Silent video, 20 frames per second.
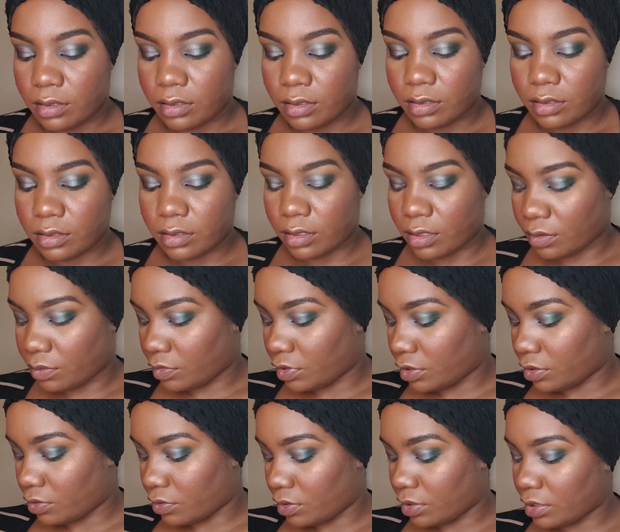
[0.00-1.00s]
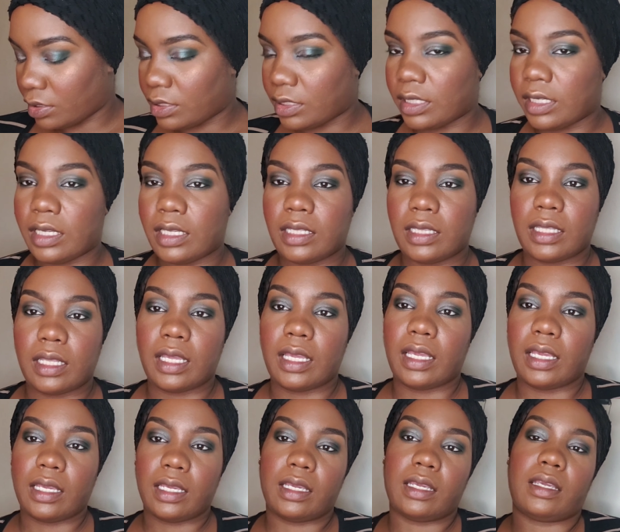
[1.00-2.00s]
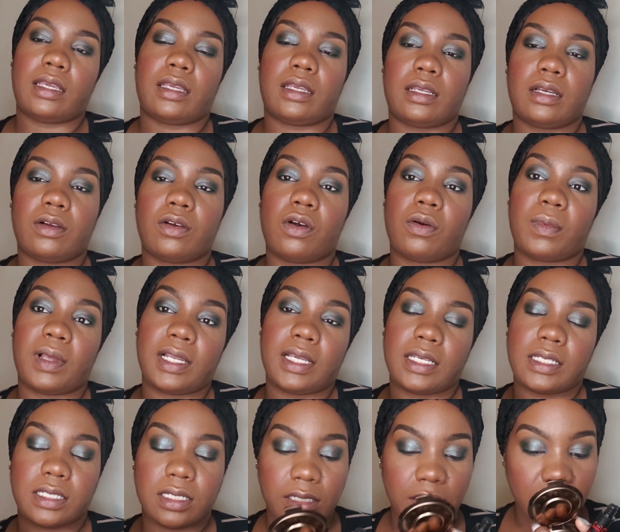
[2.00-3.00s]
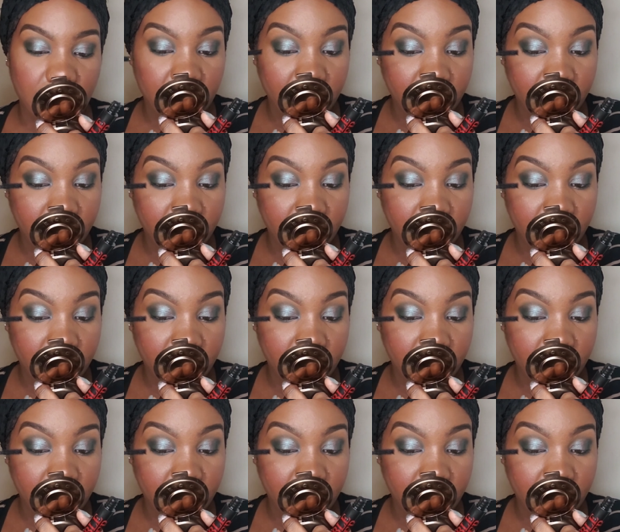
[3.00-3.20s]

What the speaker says: So I'm just going to take that and coat my lashes.